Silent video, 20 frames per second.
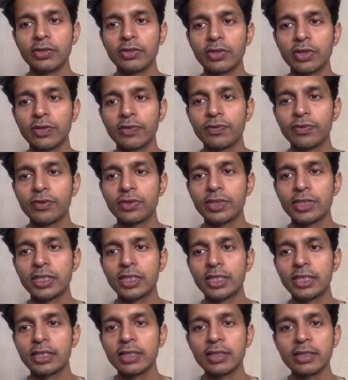So if you
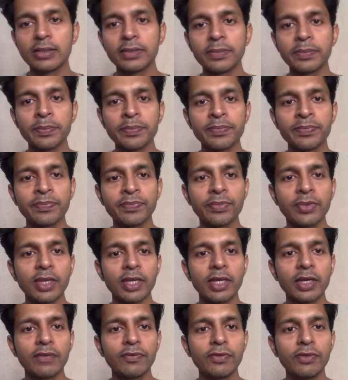see
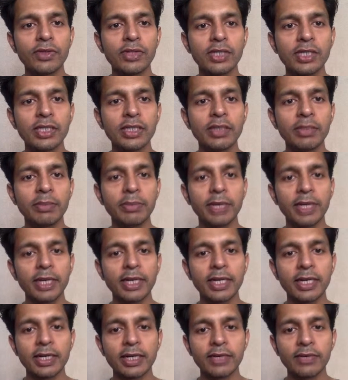the main
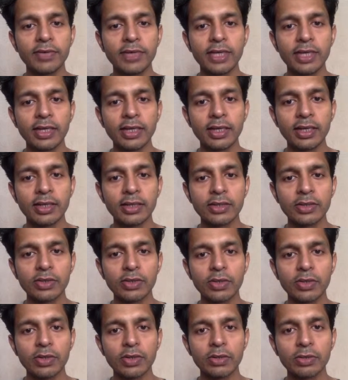activity class
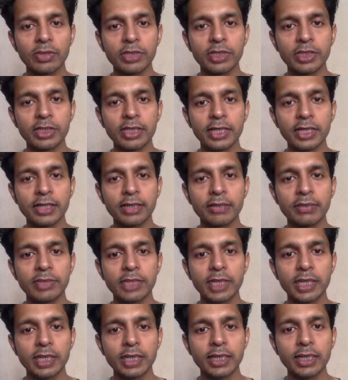on options item
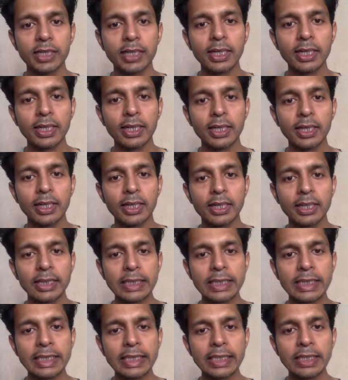selected,
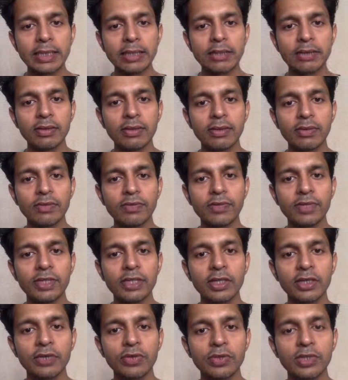then when
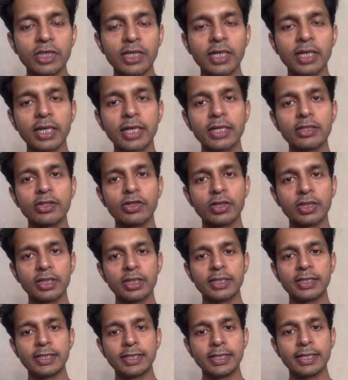the user clicks on
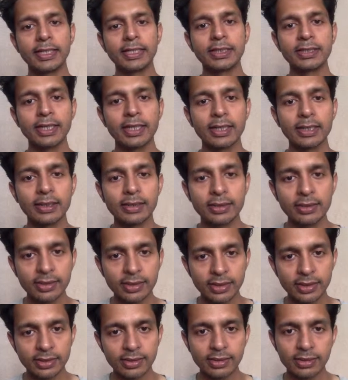the settings icon,
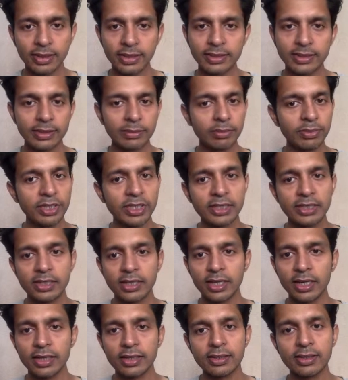then I simply
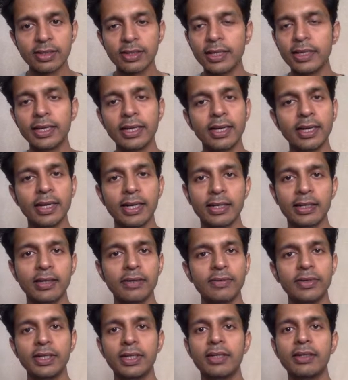start the detail
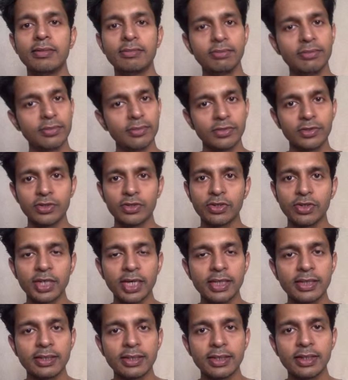activity. So
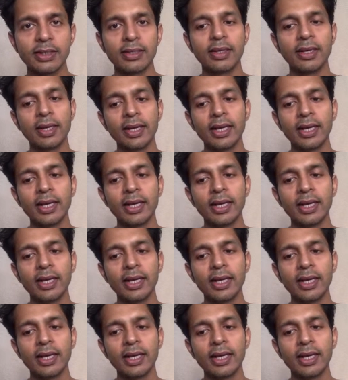that's it.